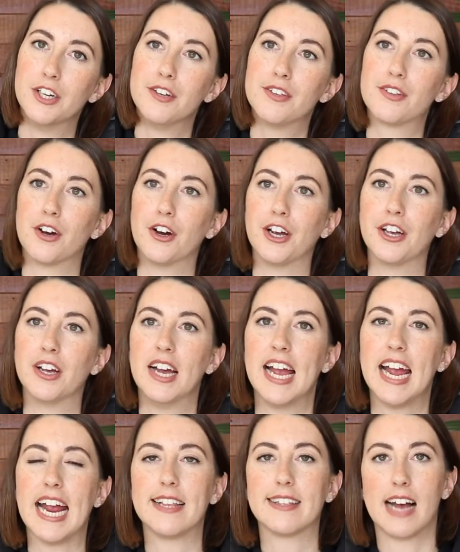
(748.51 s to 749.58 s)
So
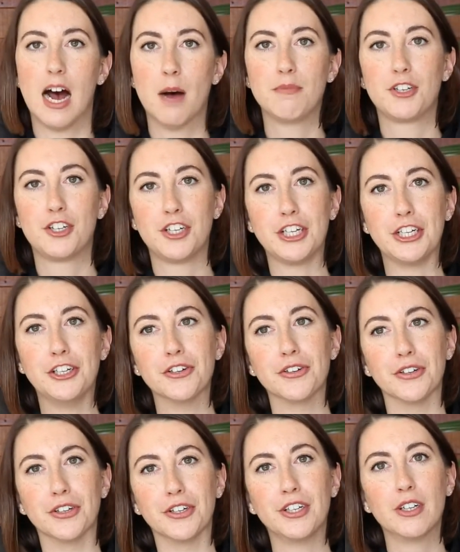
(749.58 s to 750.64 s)
it's up to
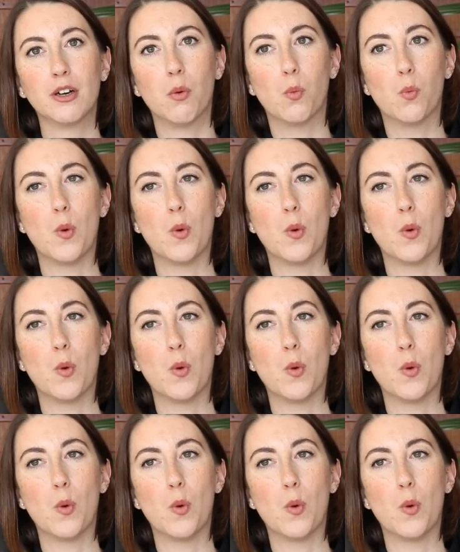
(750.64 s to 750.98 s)
you